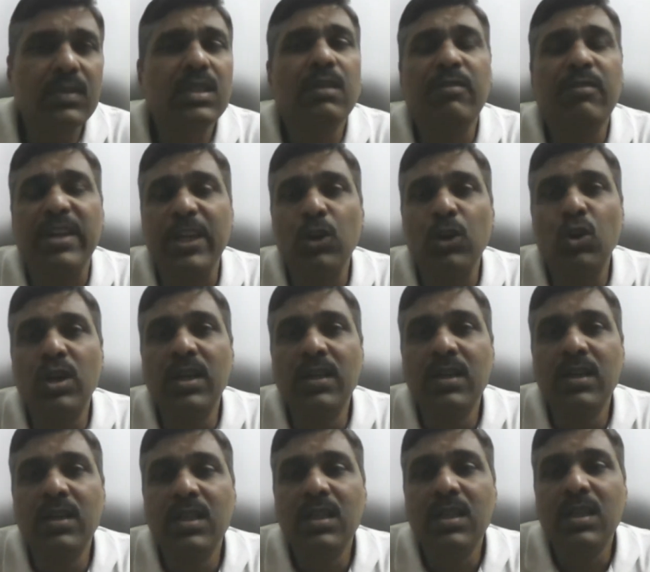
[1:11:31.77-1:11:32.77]
Very good.
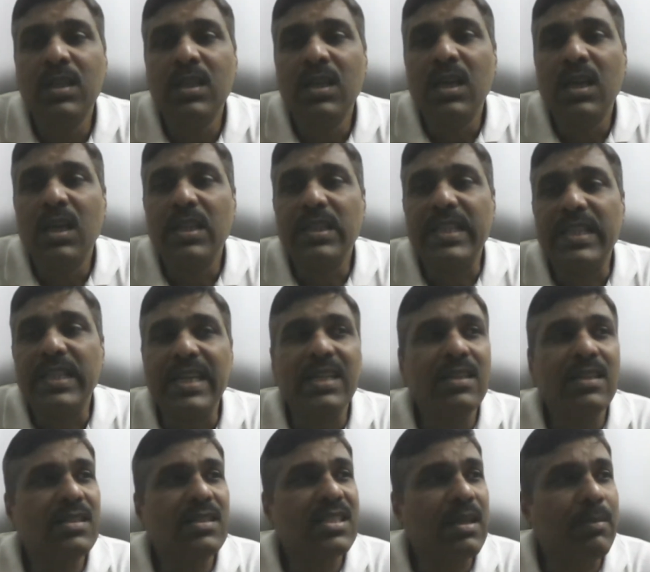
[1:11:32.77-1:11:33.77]

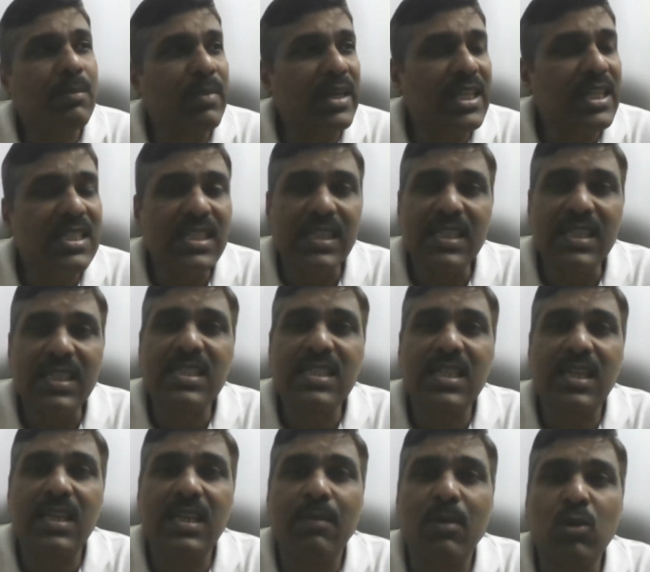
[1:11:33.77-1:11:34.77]
Then somebody
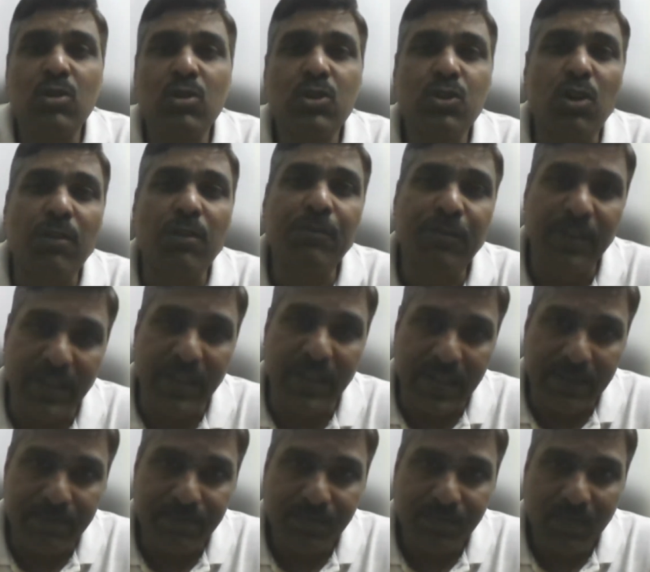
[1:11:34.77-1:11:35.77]
suggested about
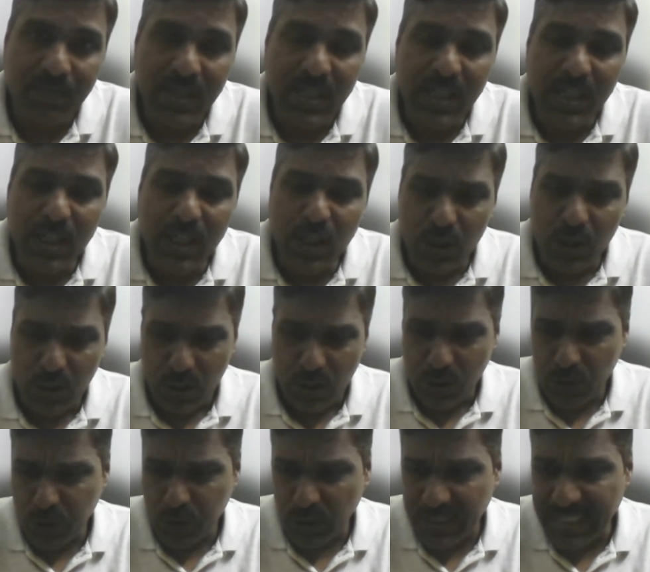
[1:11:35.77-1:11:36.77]
software.
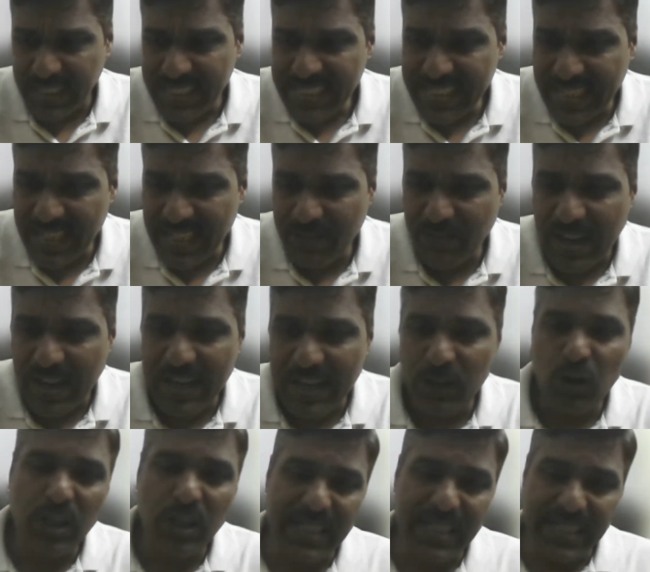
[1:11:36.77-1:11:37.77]
So they said, why
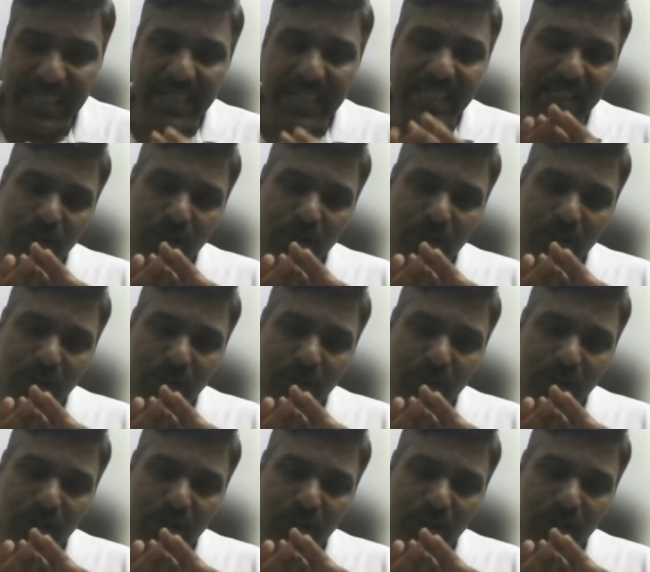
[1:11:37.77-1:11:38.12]
not create a